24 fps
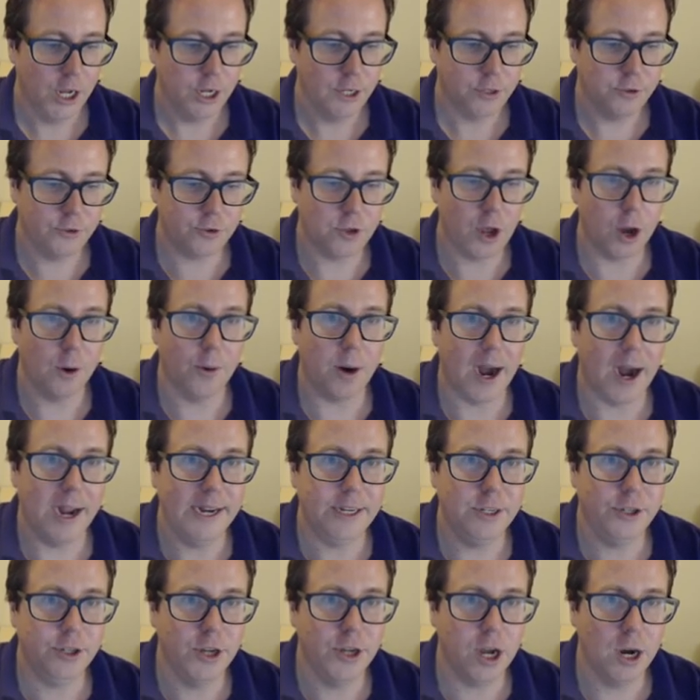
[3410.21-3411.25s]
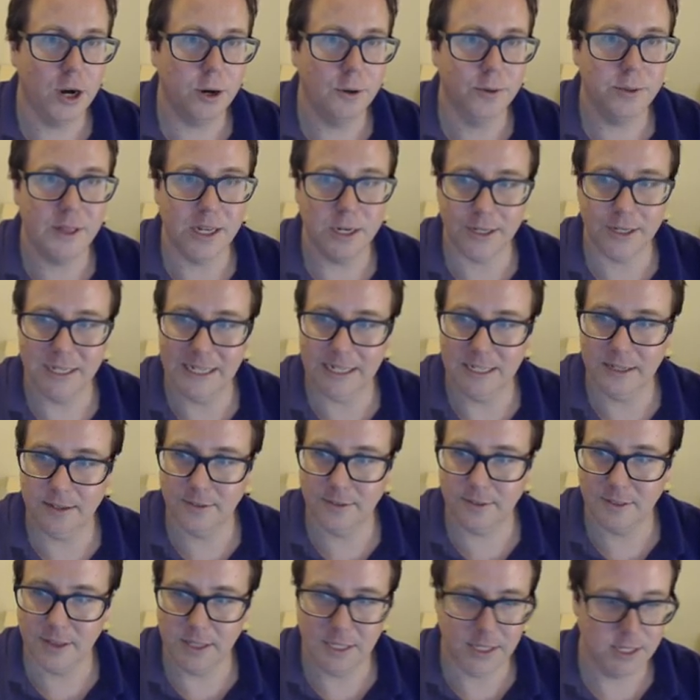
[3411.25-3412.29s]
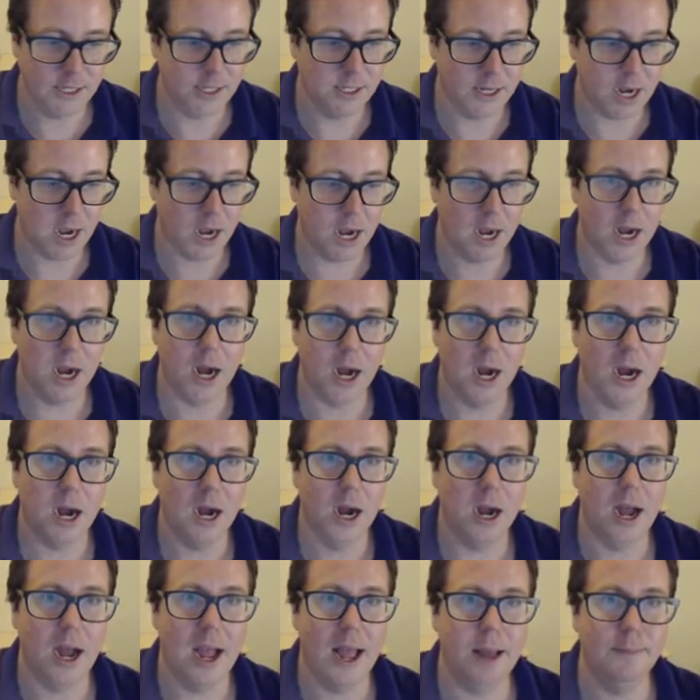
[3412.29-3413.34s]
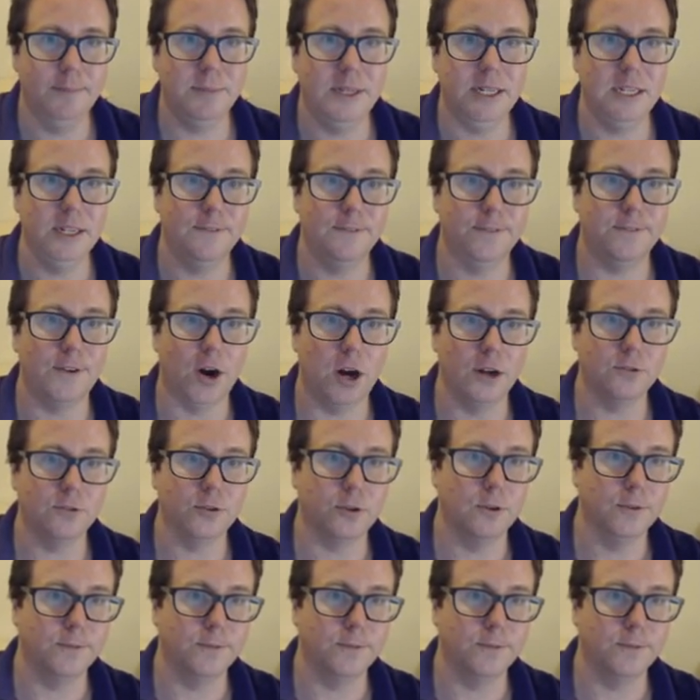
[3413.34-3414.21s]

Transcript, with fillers: So I know there is the uh, uh, MD fossil